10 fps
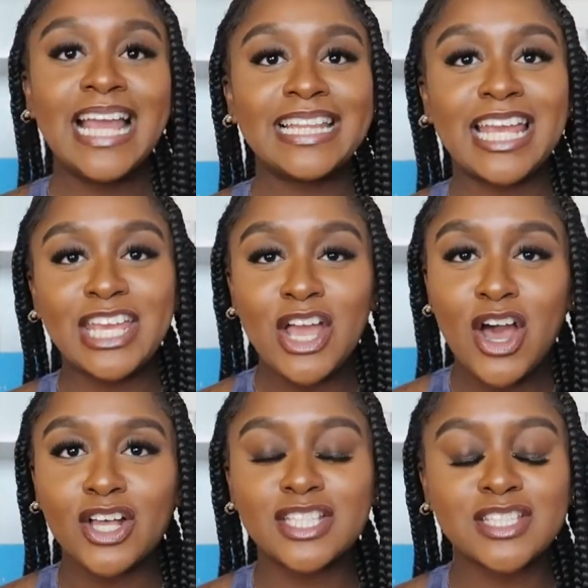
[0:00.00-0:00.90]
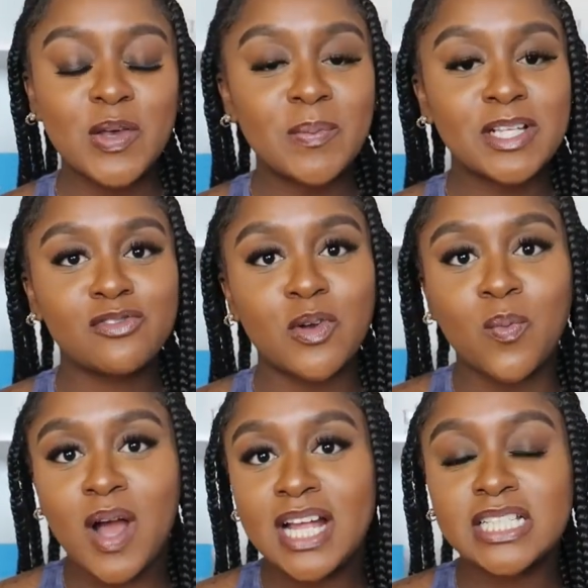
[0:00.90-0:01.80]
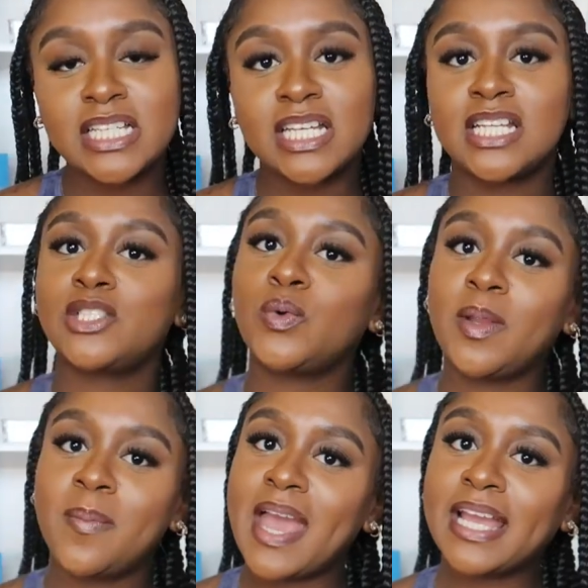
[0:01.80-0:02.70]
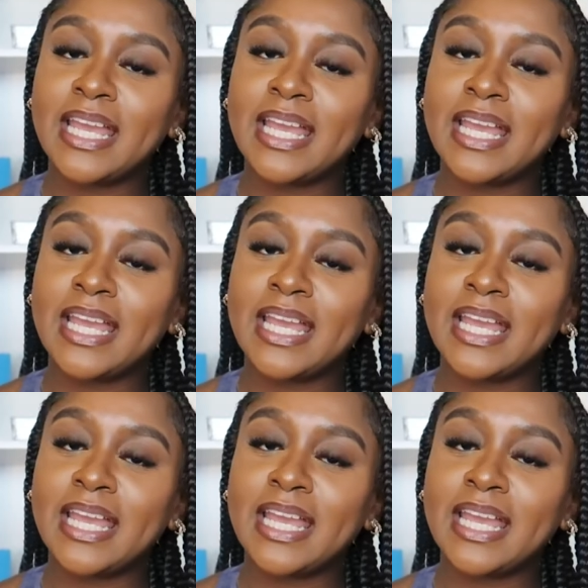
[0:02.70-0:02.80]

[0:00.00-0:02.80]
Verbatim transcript: thank y'all so much for watching tuning back